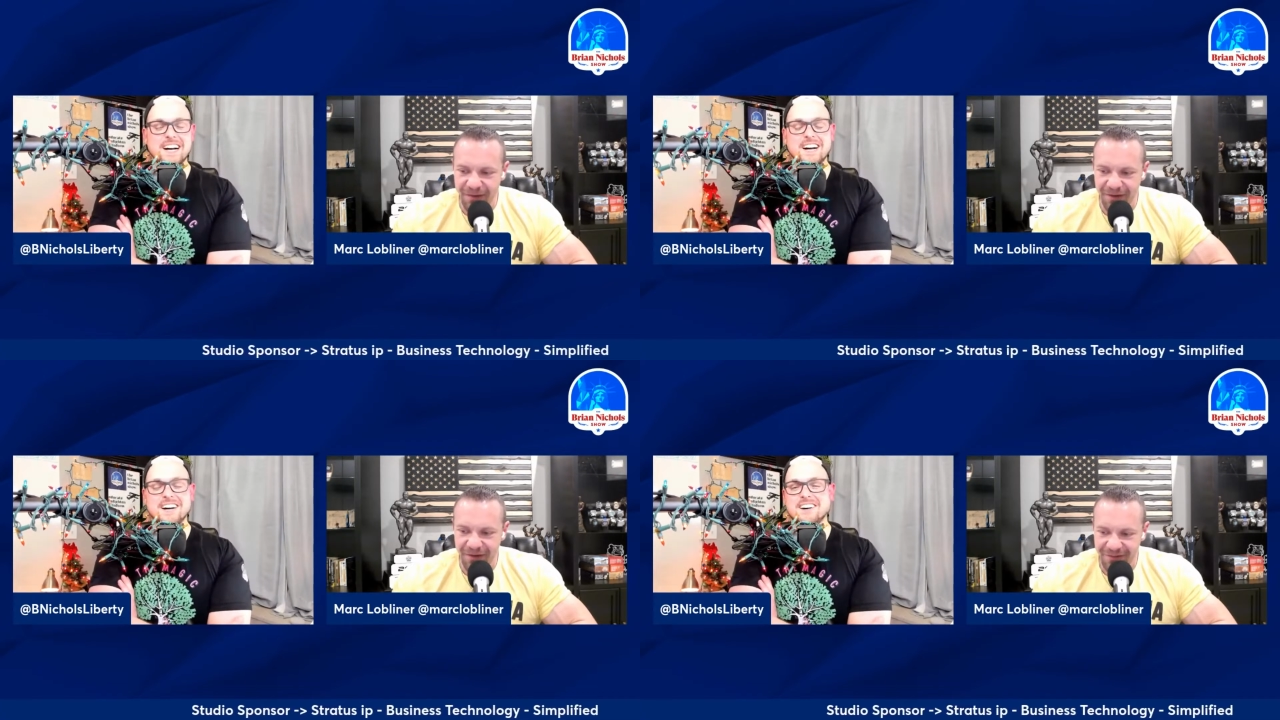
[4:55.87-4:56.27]

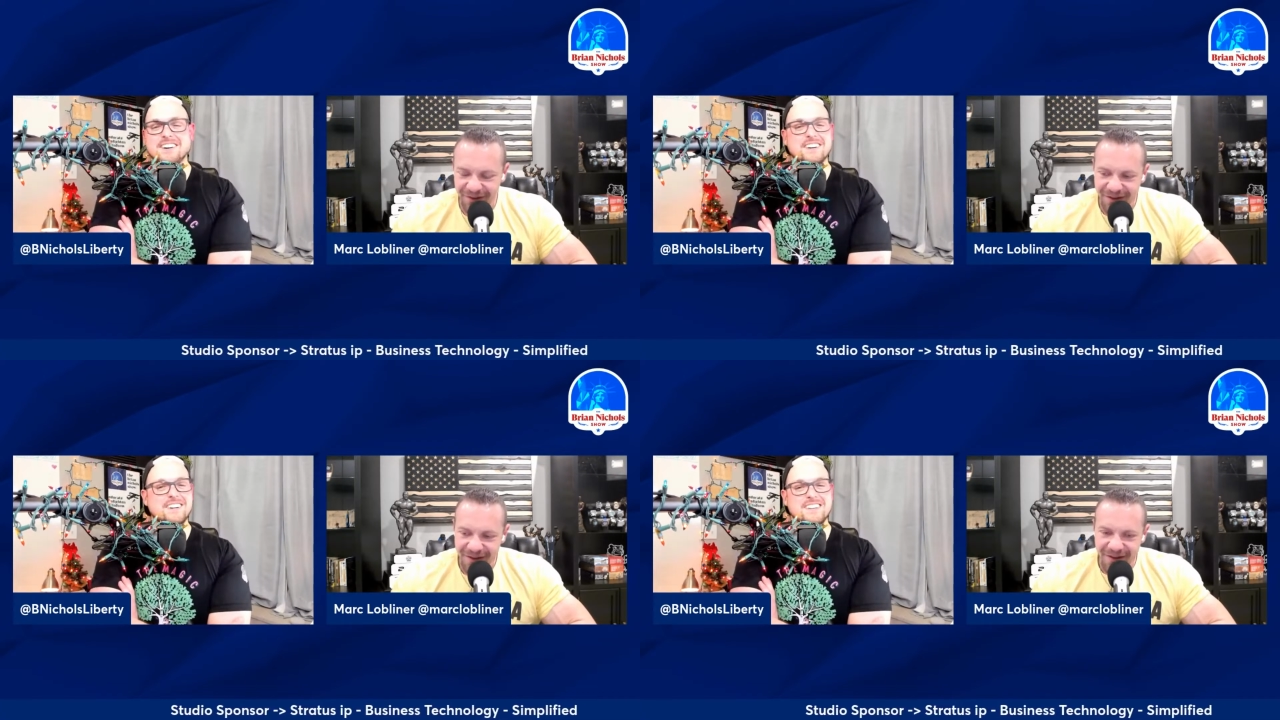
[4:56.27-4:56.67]

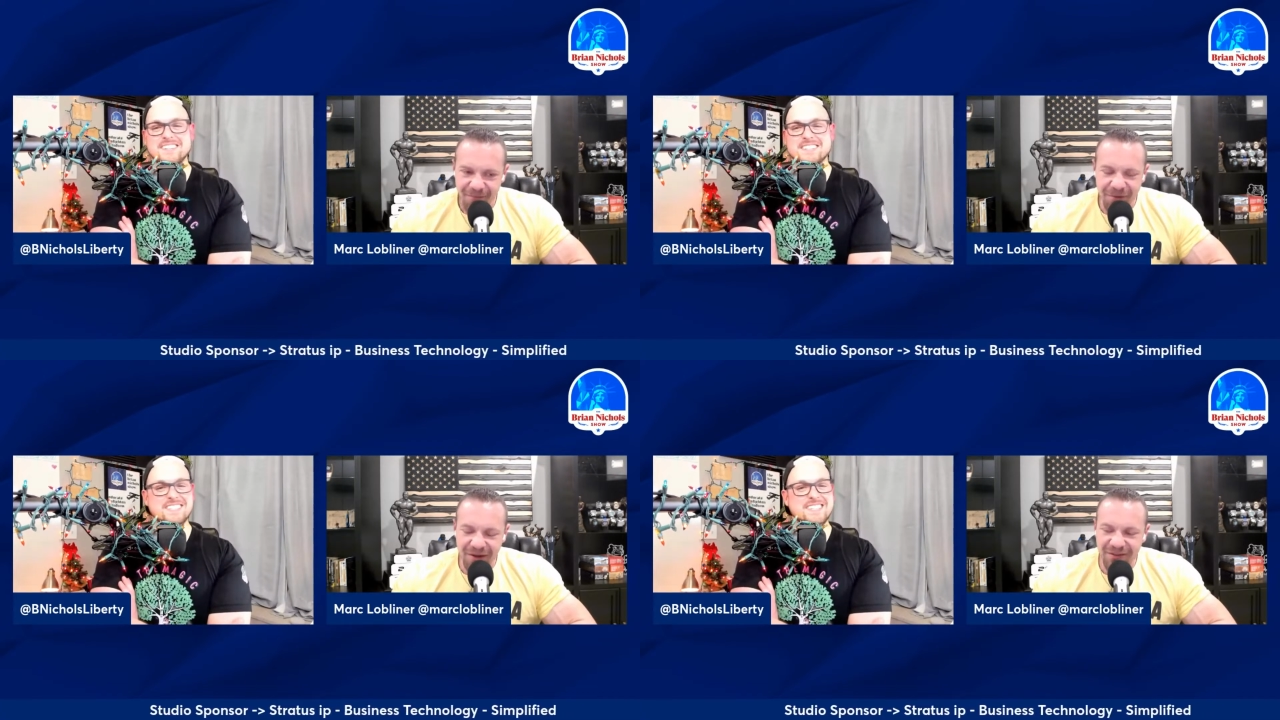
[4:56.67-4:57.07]
Speaker 1: because oh.
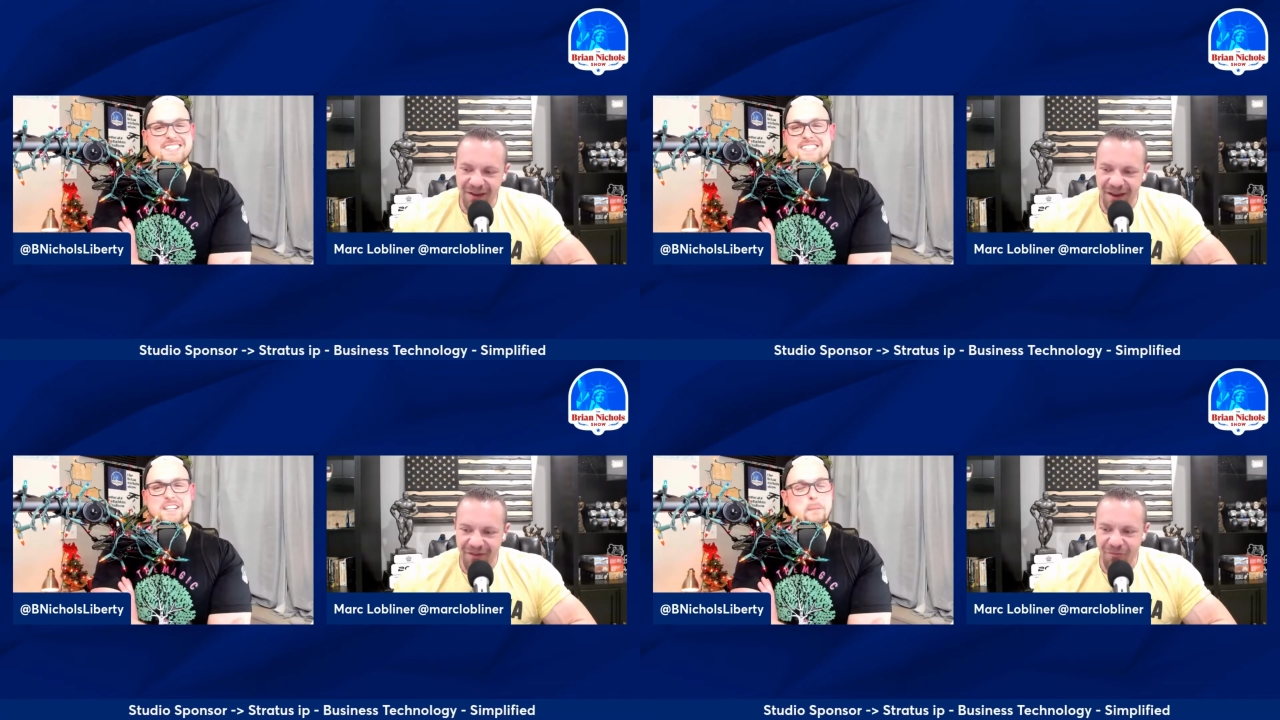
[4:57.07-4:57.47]

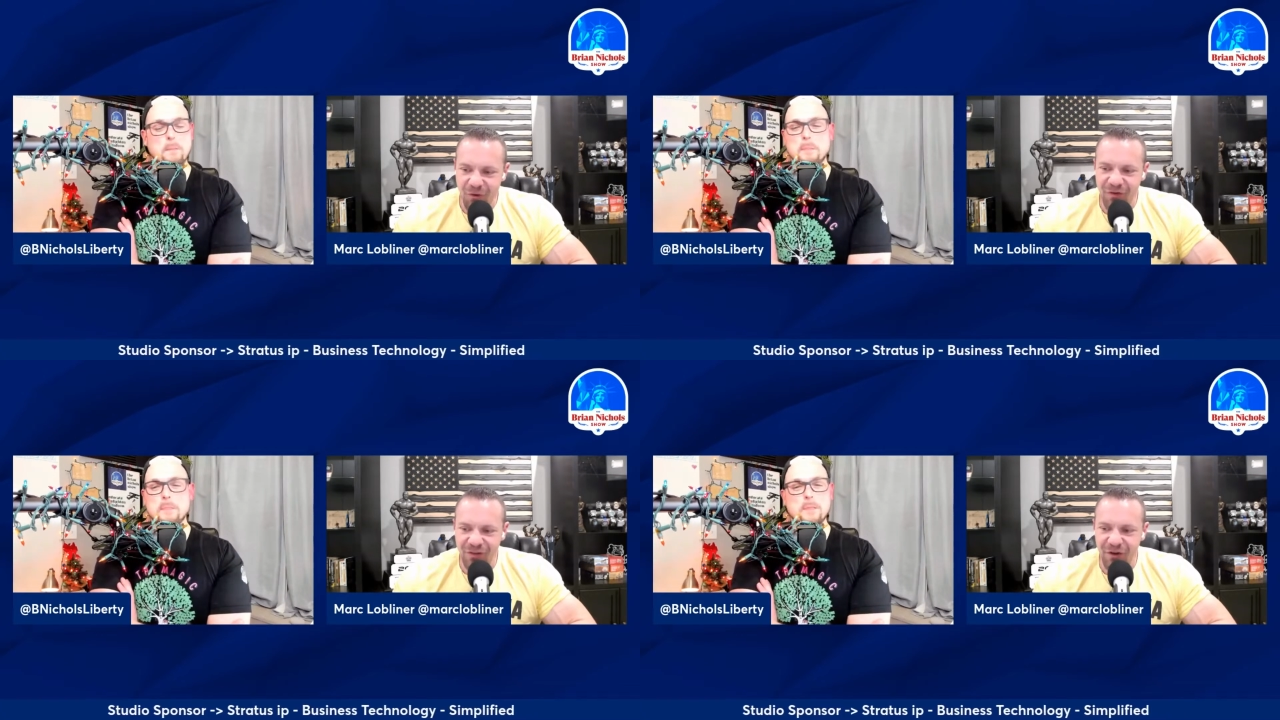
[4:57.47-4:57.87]
because I have
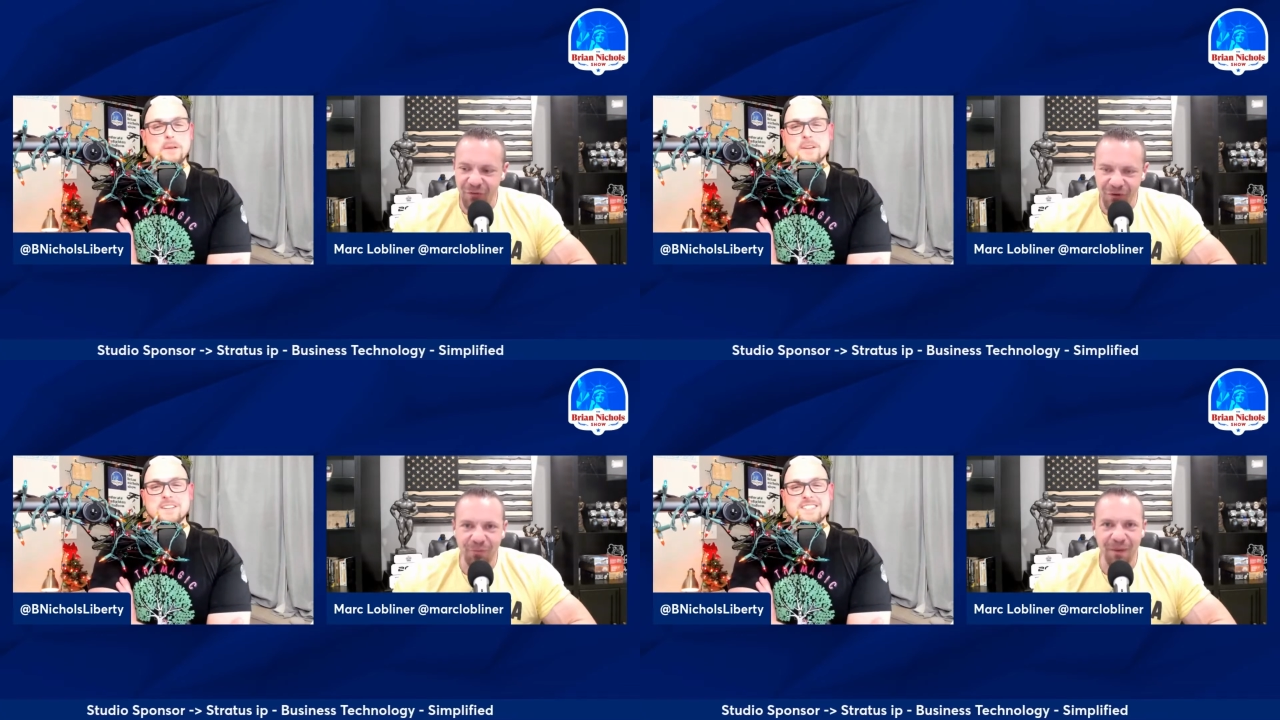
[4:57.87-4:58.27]
more
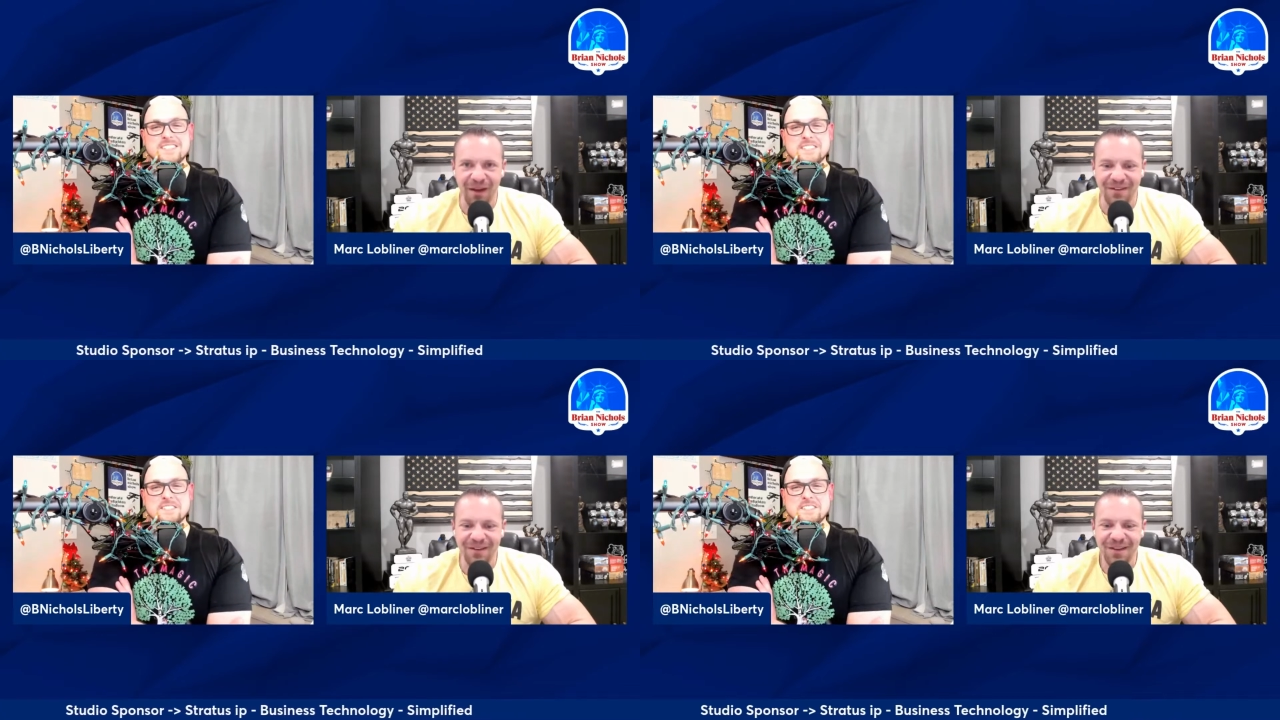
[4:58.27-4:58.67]

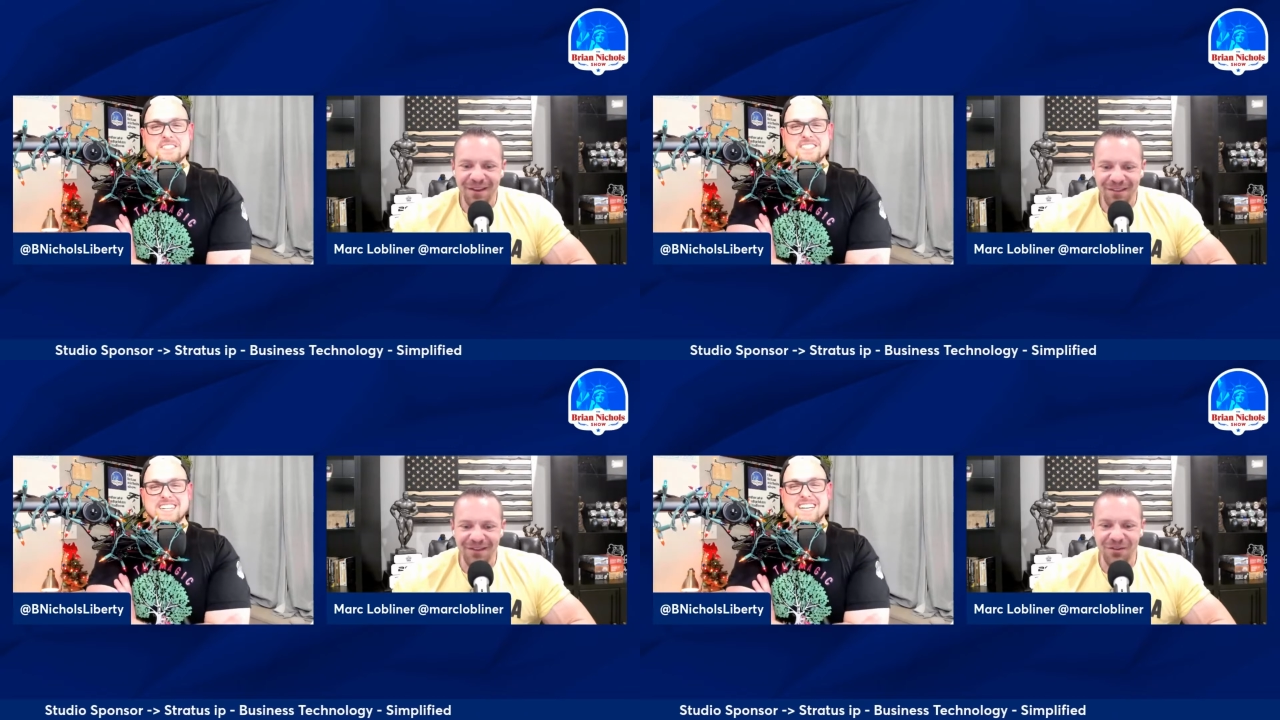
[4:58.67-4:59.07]
self-respect
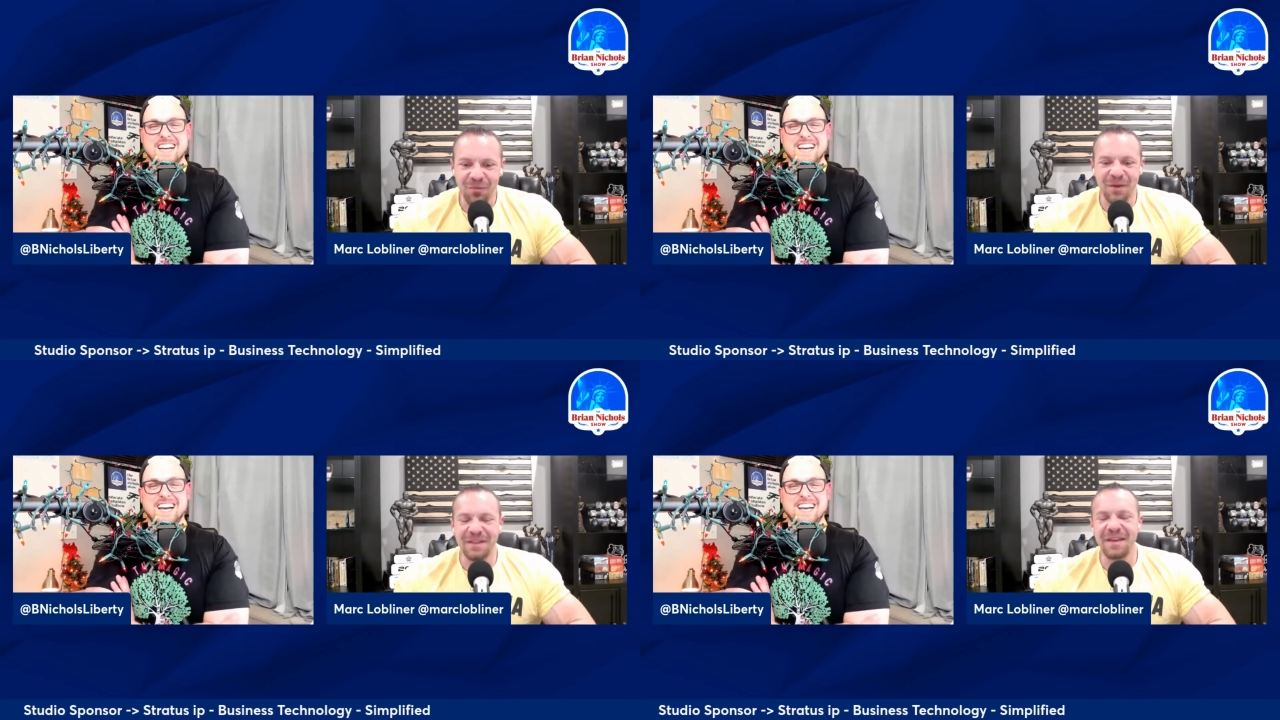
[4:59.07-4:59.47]
than
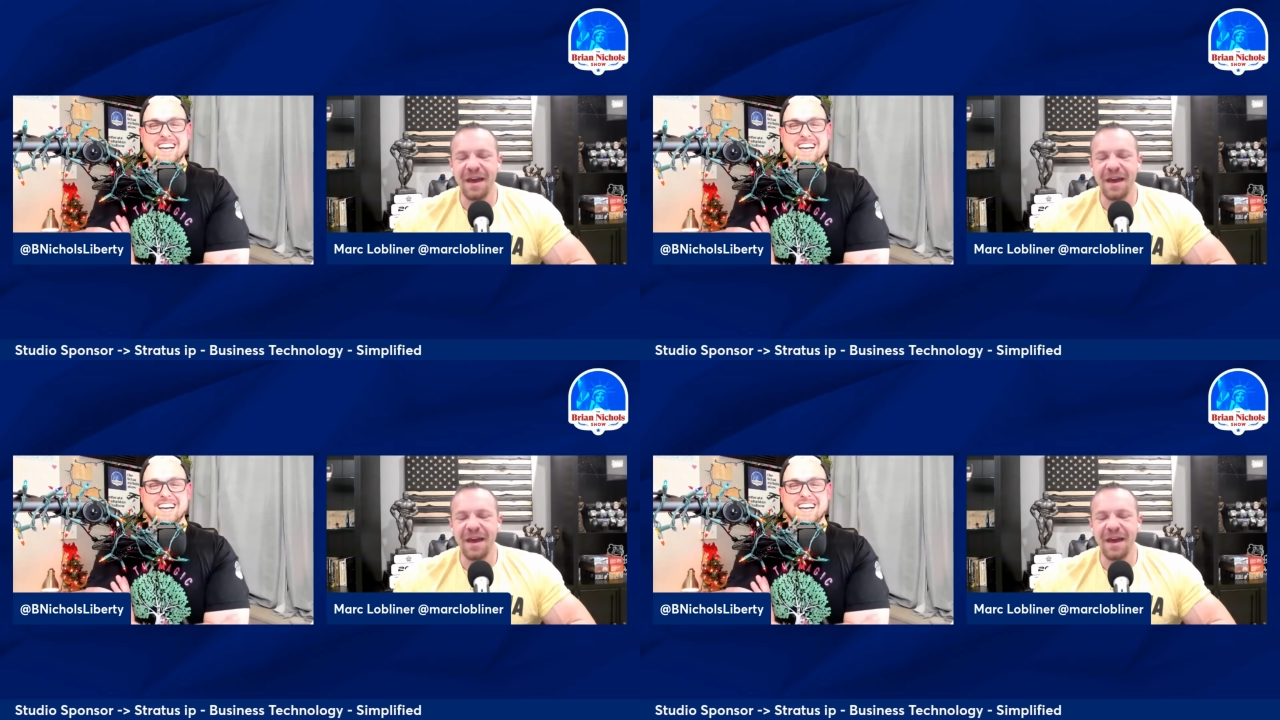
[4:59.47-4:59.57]
to read